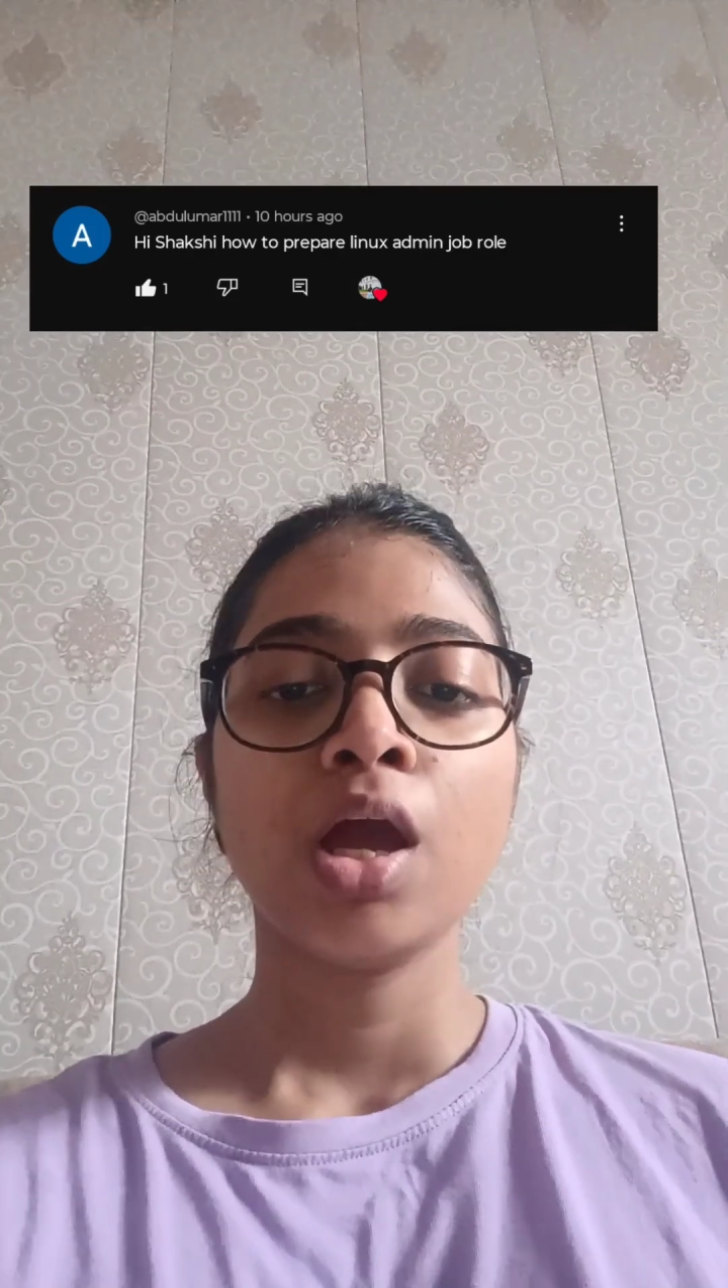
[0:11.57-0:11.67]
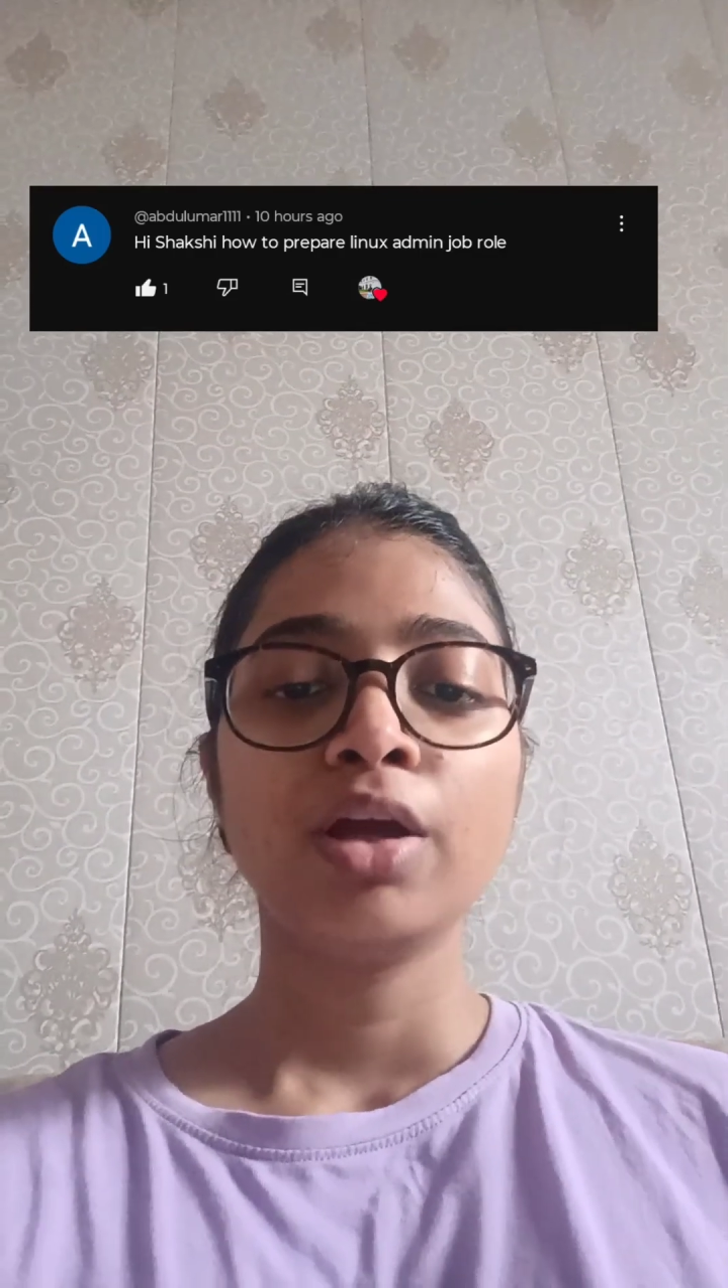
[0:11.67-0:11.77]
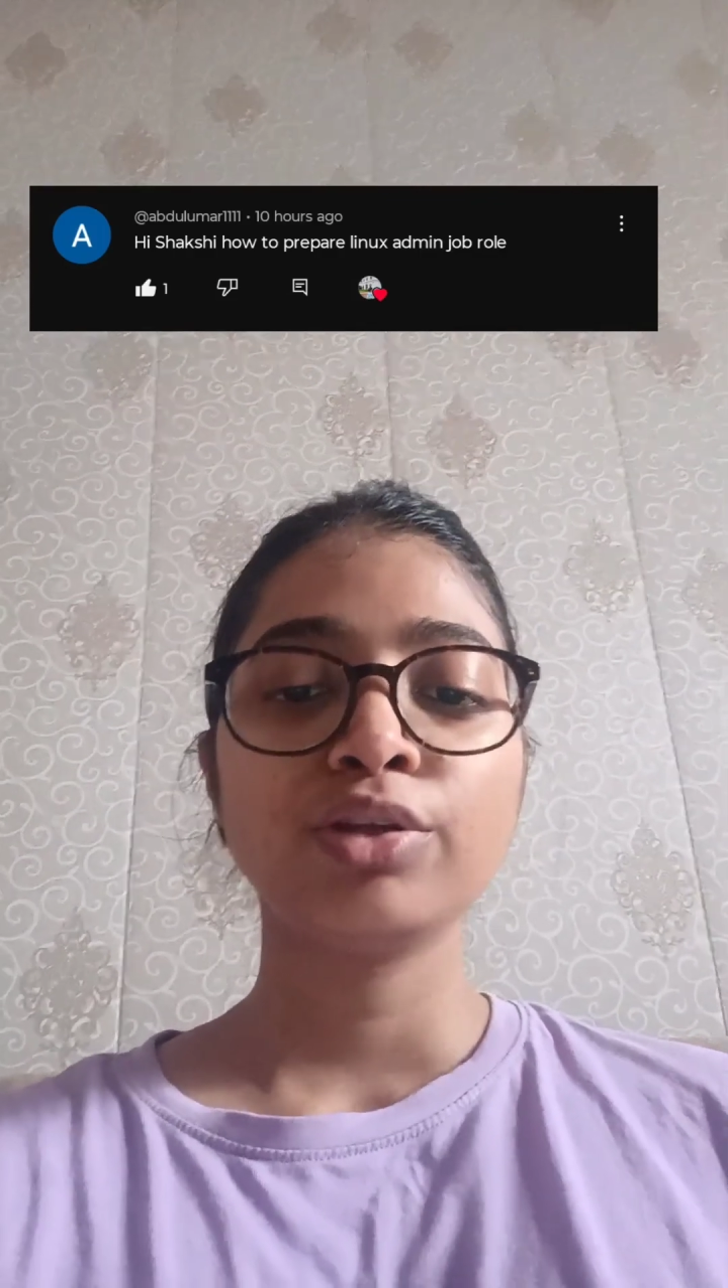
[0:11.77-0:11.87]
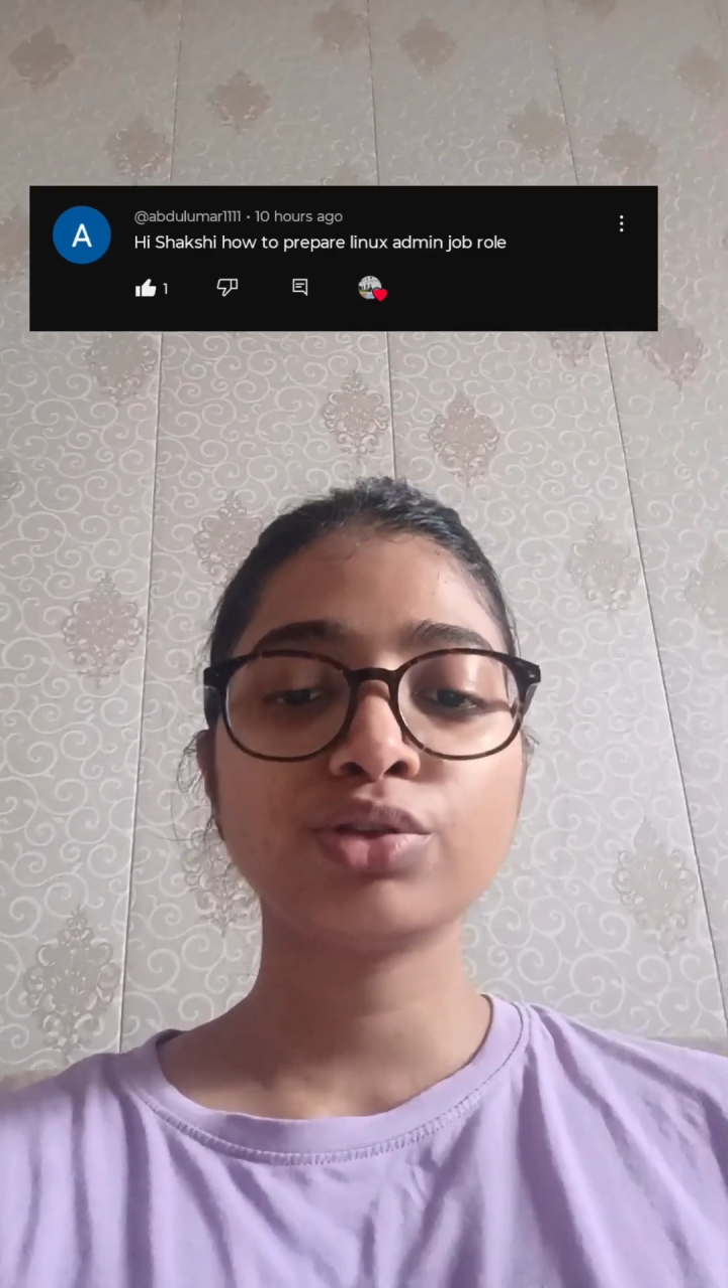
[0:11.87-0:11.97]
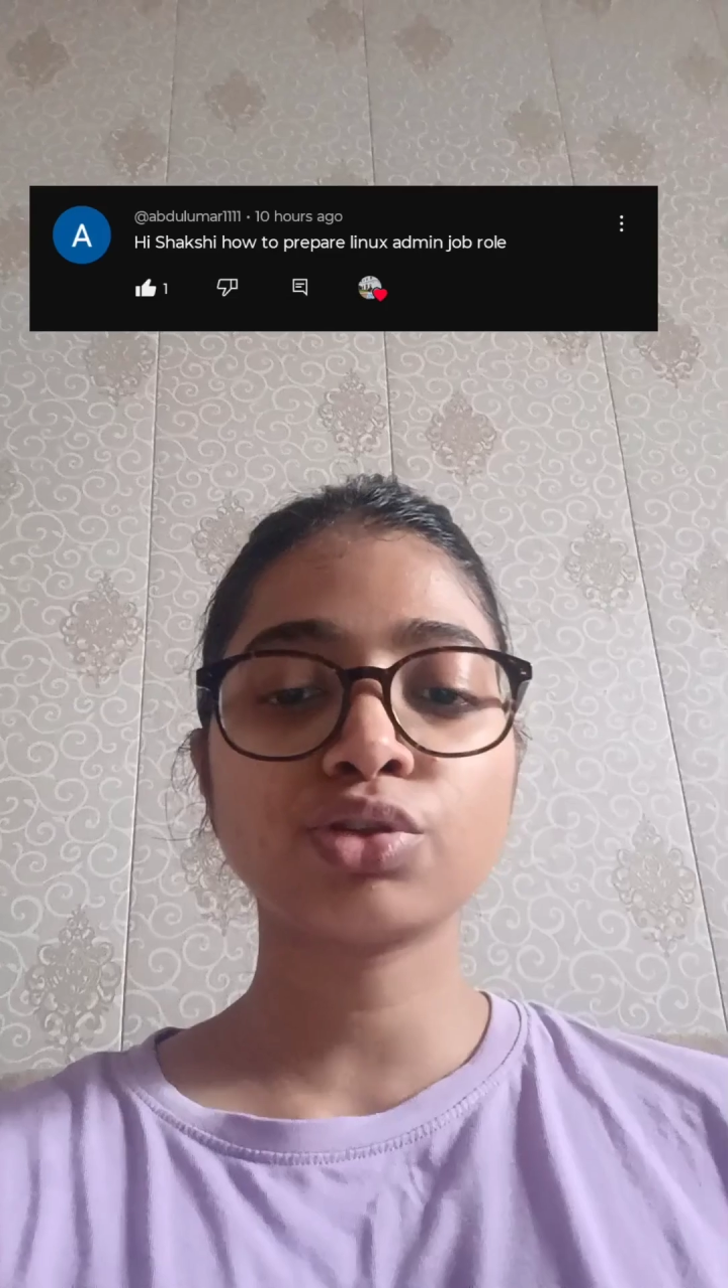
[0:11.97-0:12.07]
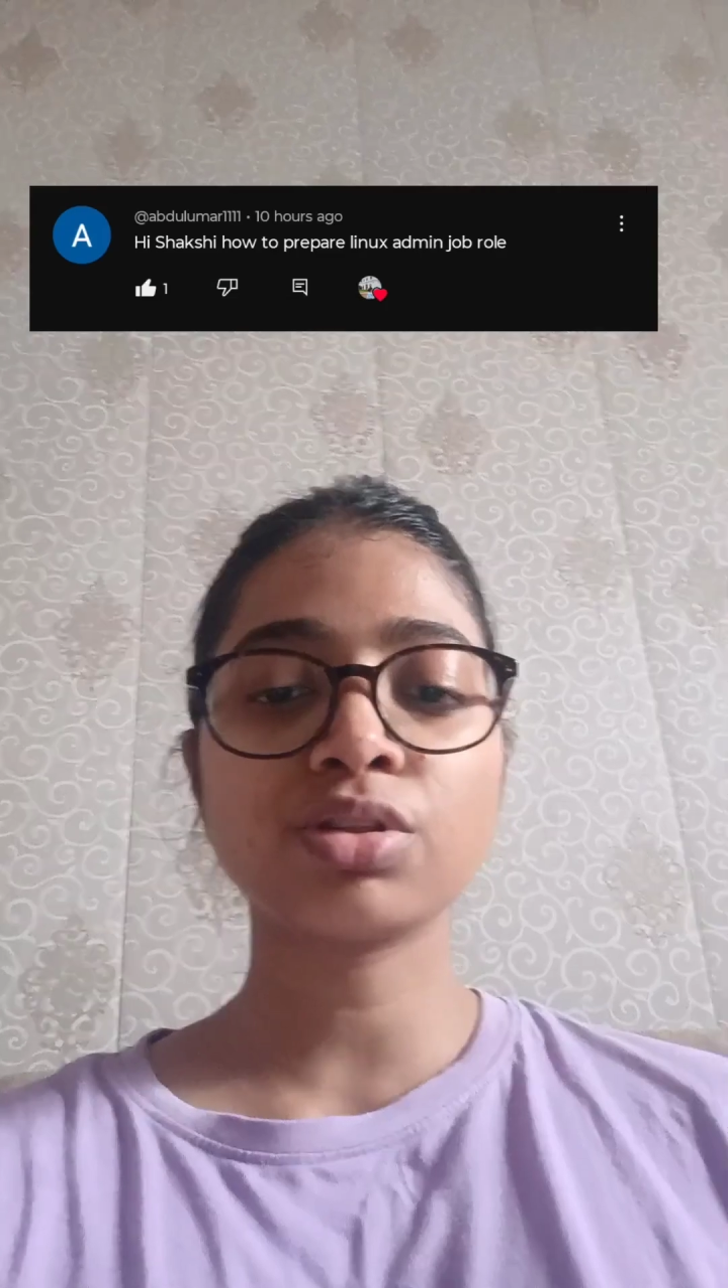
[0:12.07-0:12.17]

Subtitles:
you should